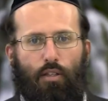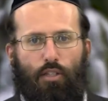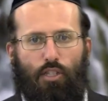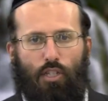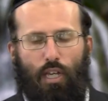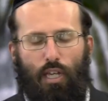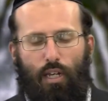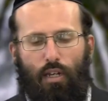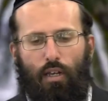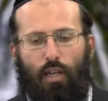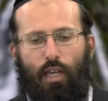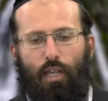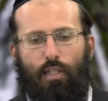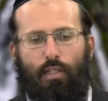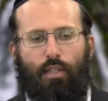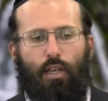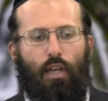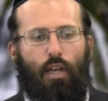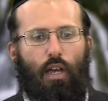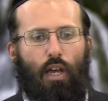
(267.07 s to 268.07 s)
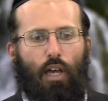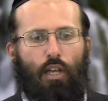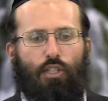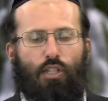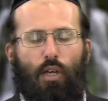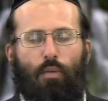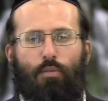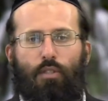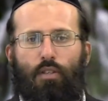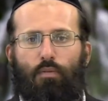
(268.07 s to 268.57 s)
Shechina is
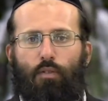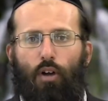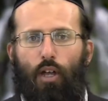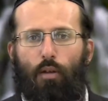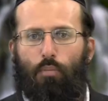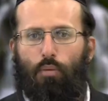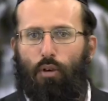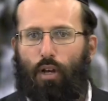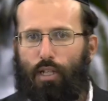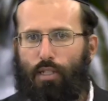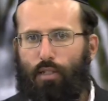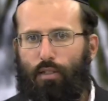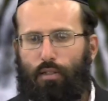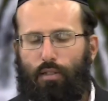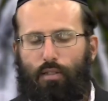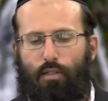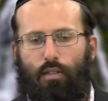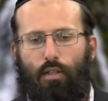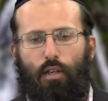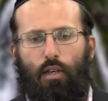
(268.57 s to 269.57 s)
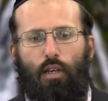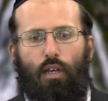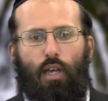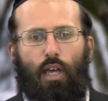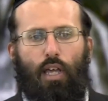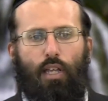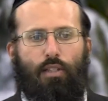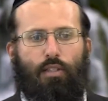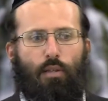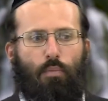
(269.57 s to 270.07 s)
Hashem's divine presence
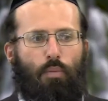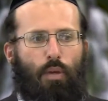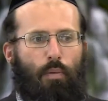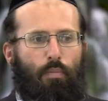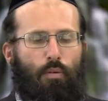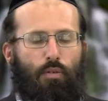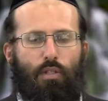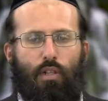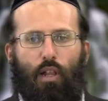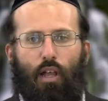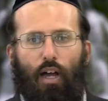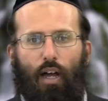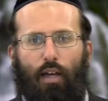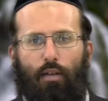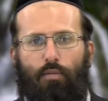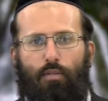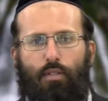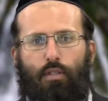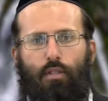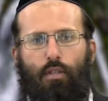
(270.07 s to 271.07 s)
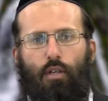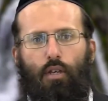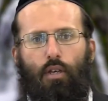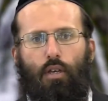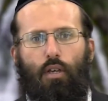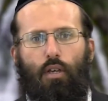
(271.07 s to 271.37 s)
into people's lives.